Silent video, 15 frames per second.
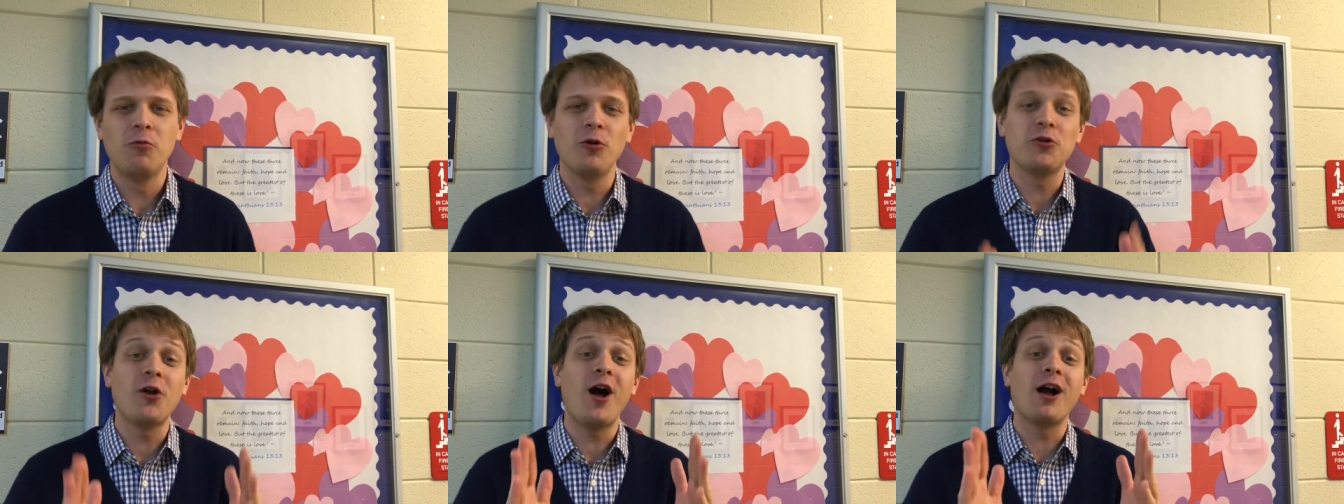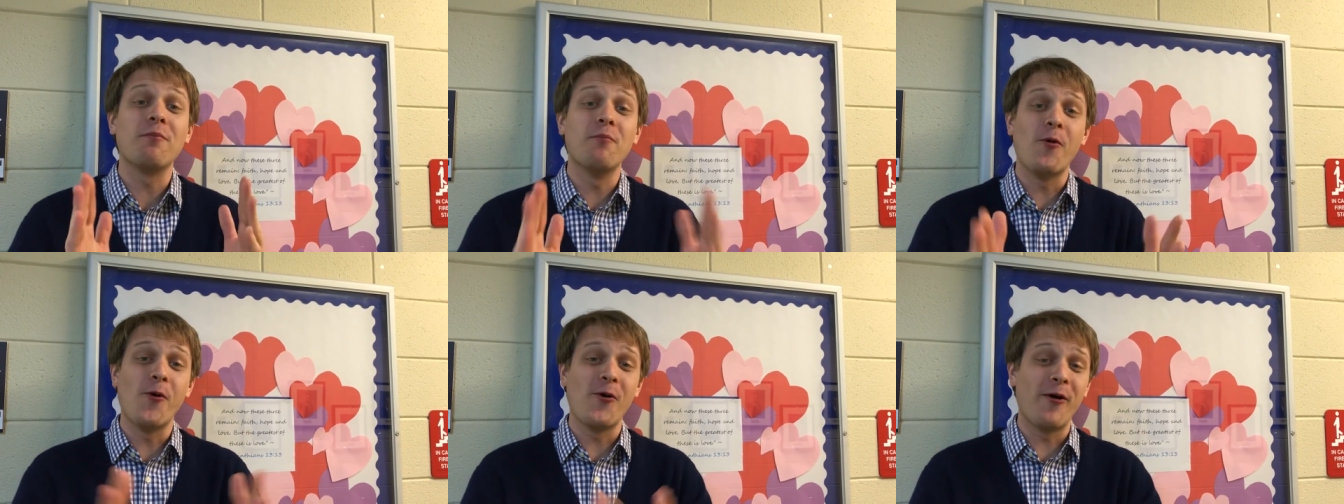We'll talk
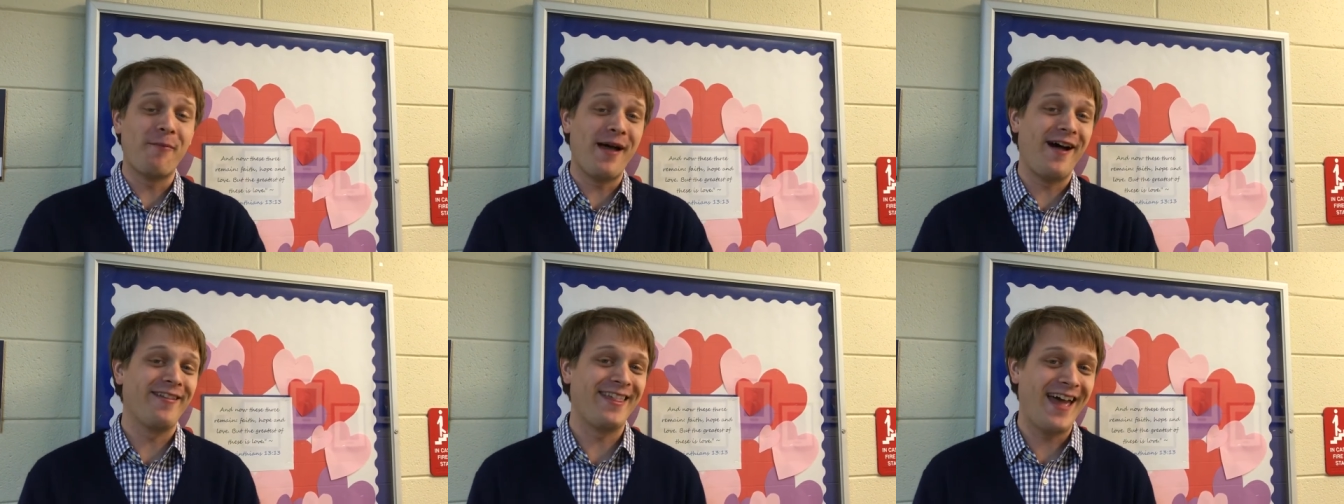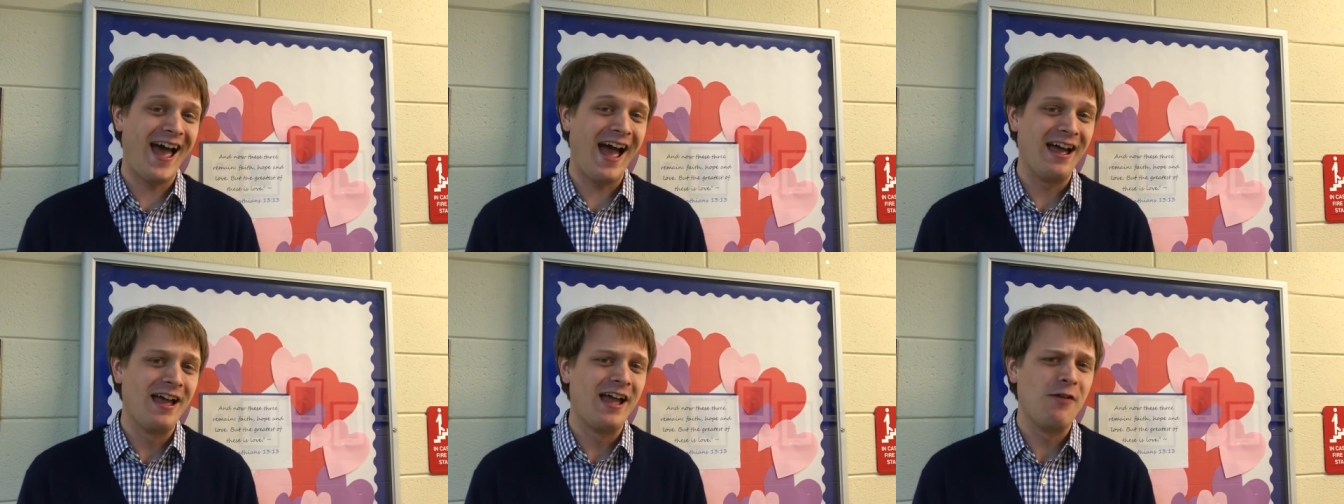more about
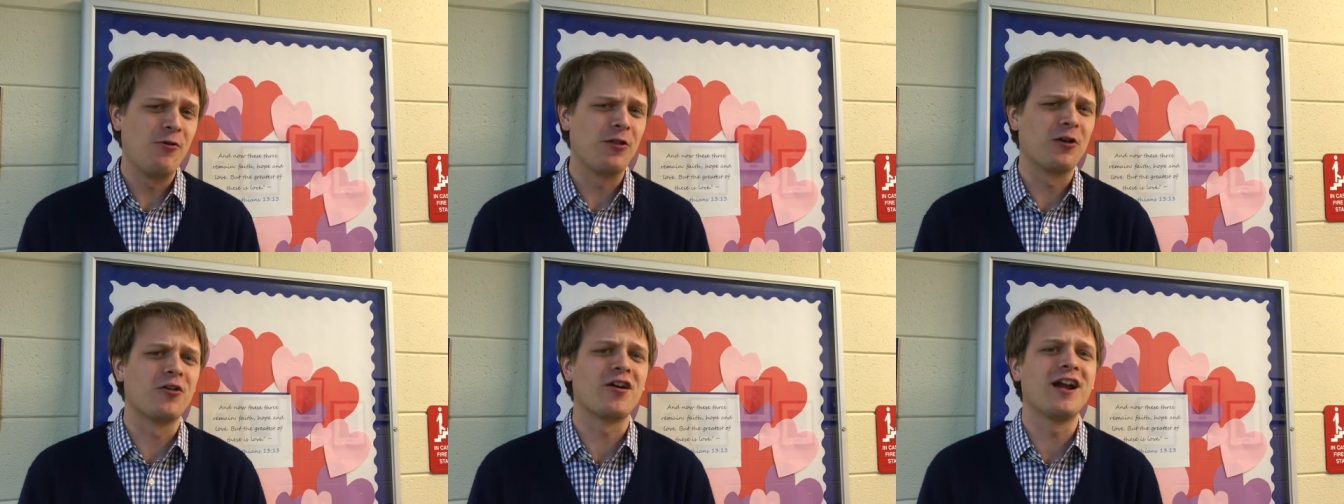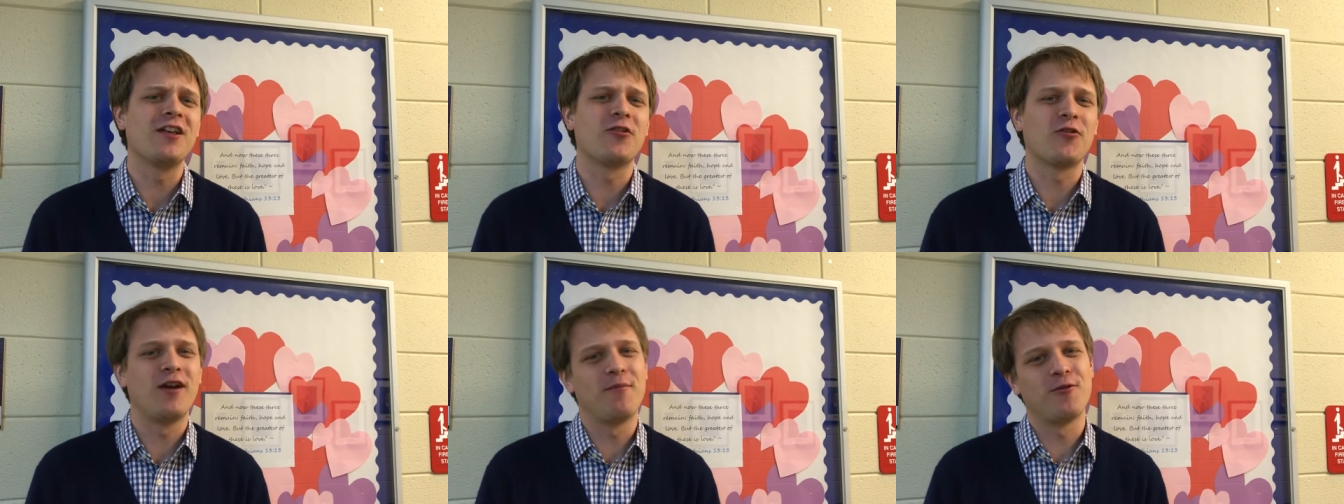that with a
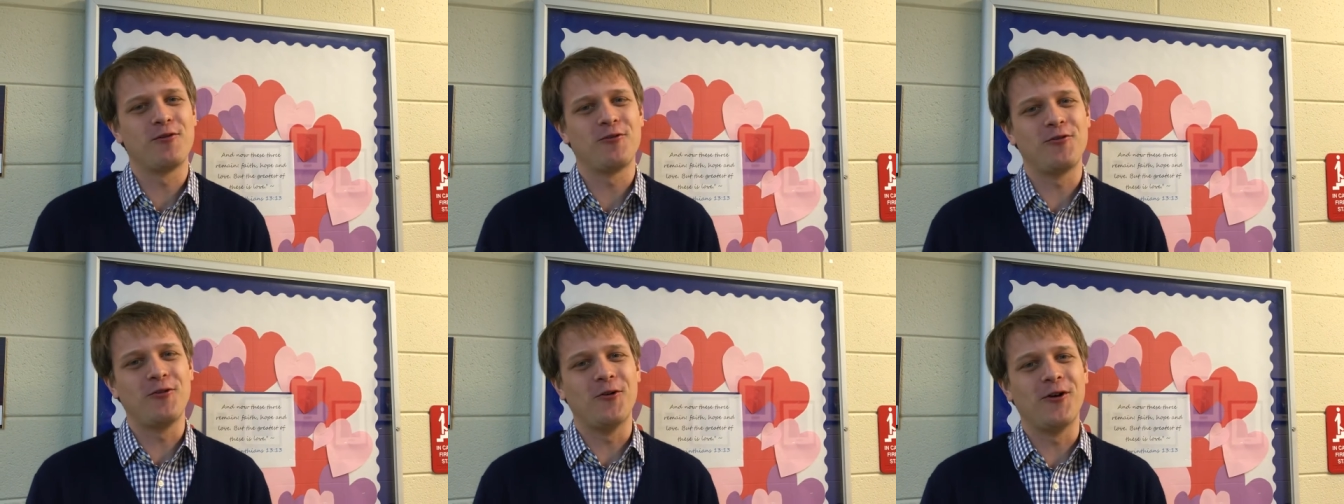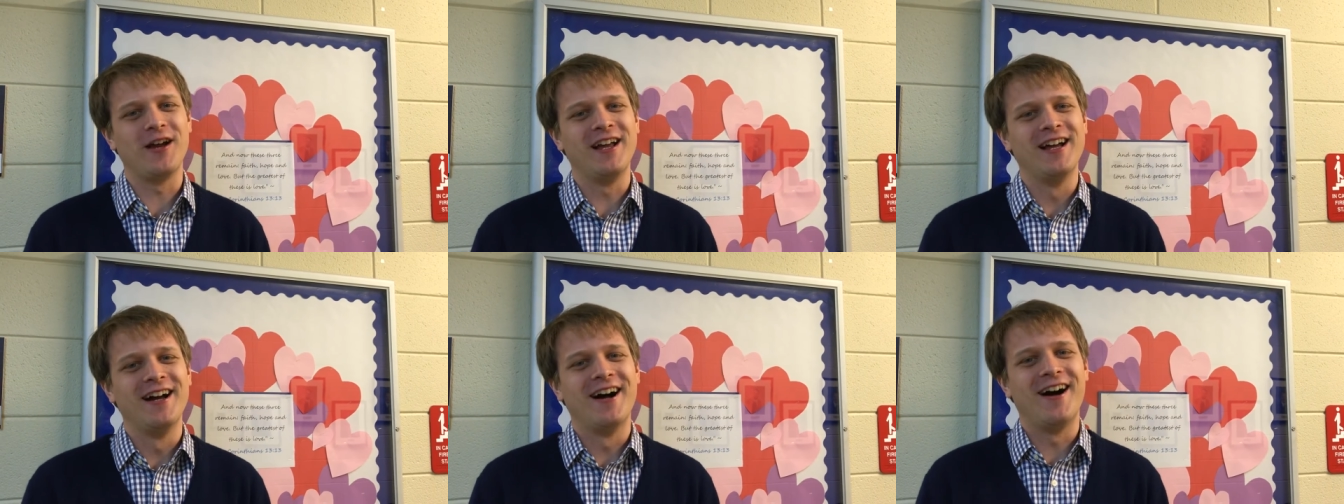great scripture
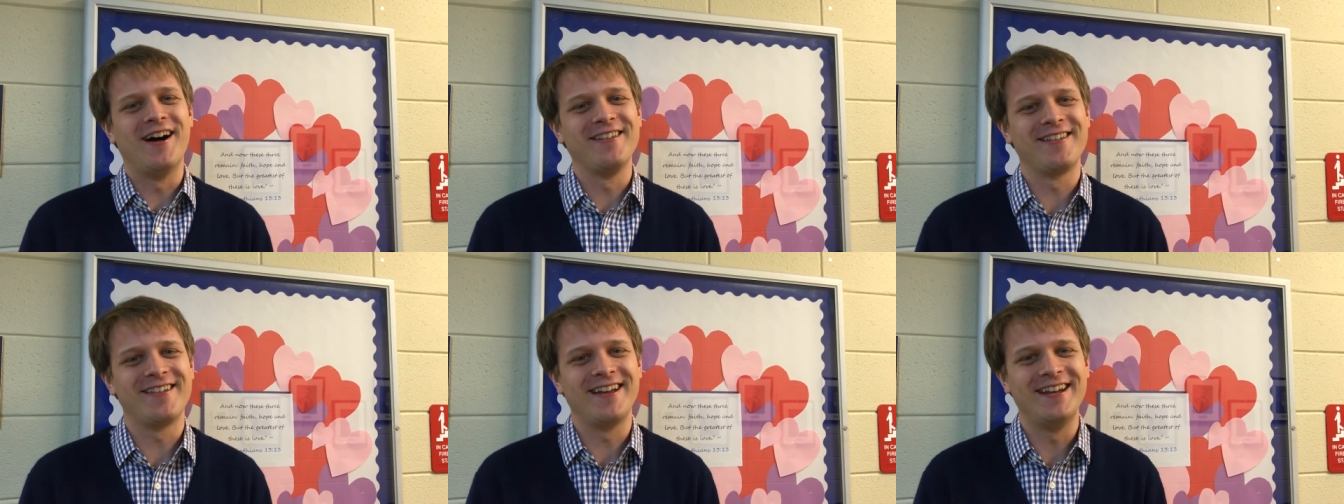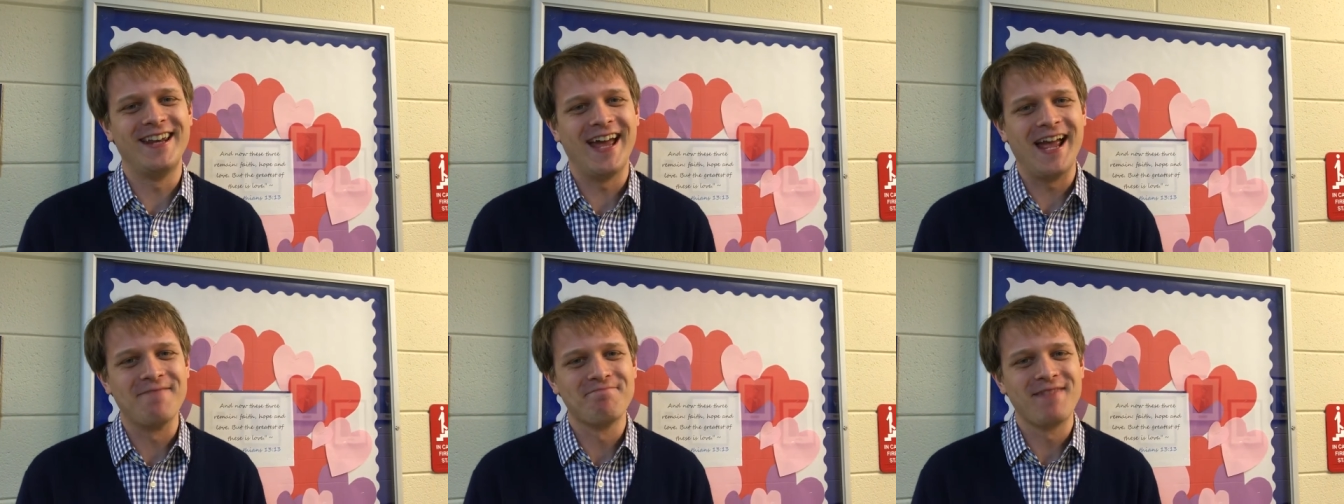story on
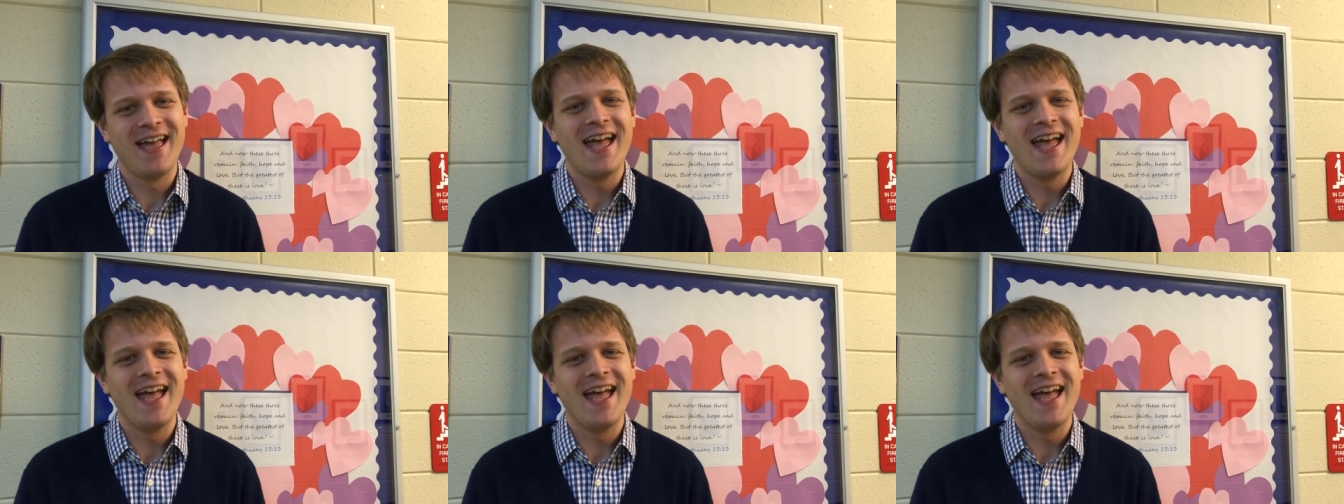Sunday.